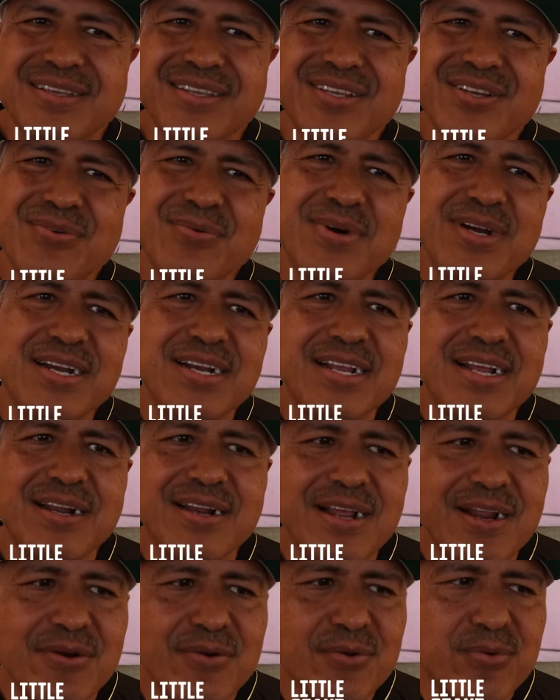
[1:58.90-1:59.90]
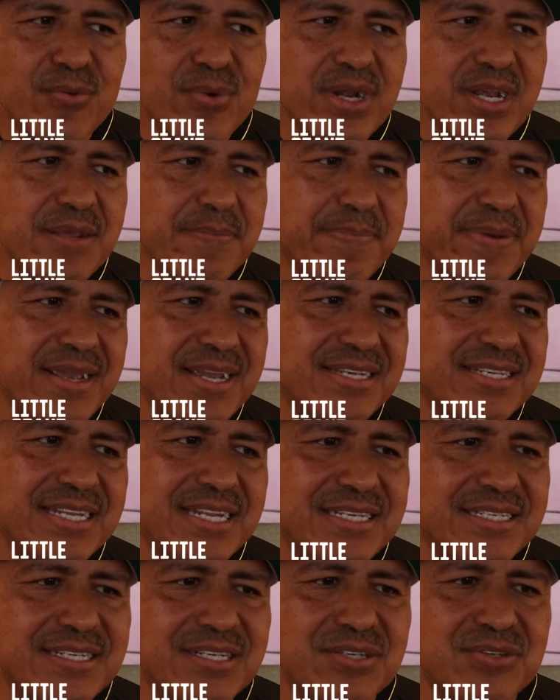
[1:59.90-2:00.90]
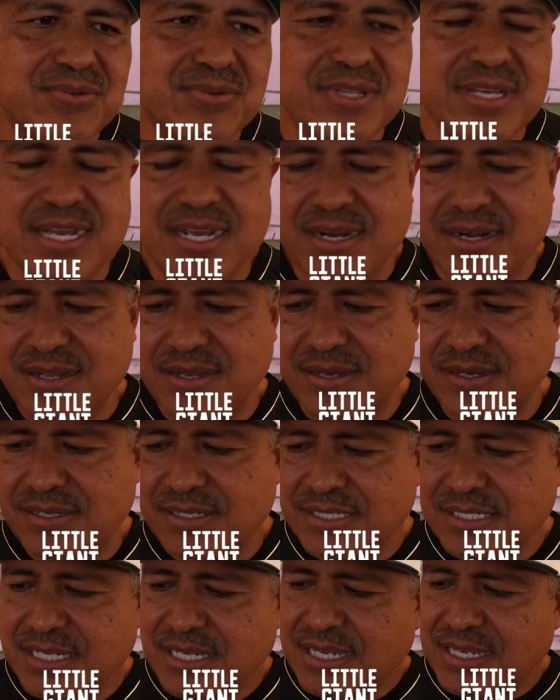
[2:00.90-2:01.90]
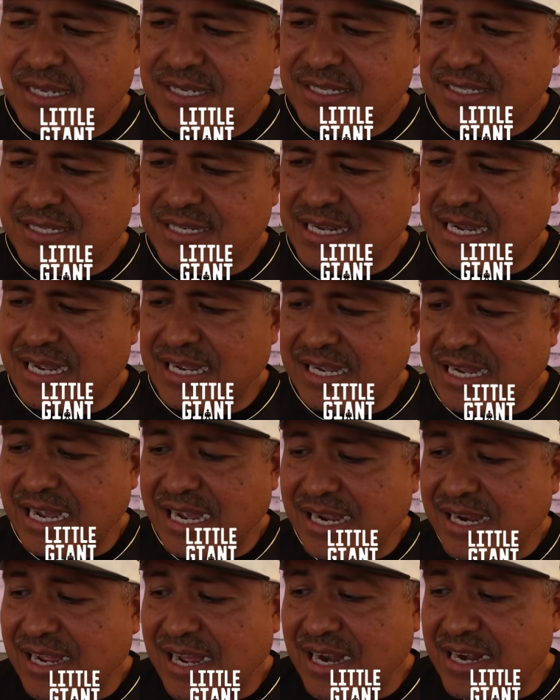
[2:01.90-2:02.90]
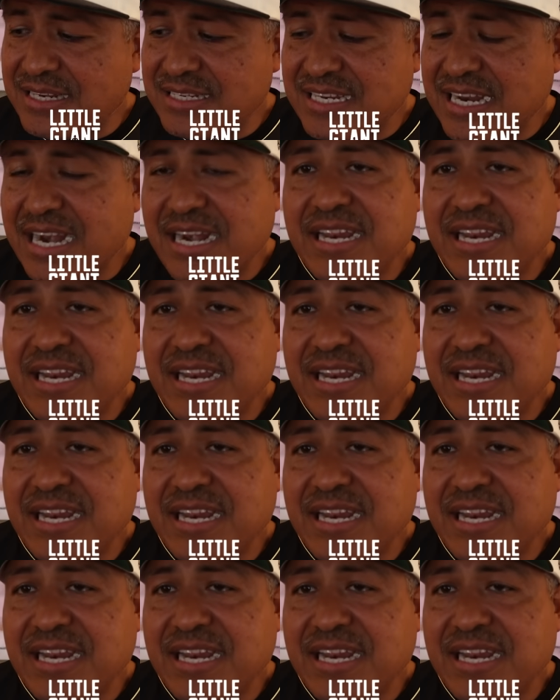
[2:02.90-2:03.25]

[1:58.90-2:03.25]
you know what, I don't really pay attention to that. I honestly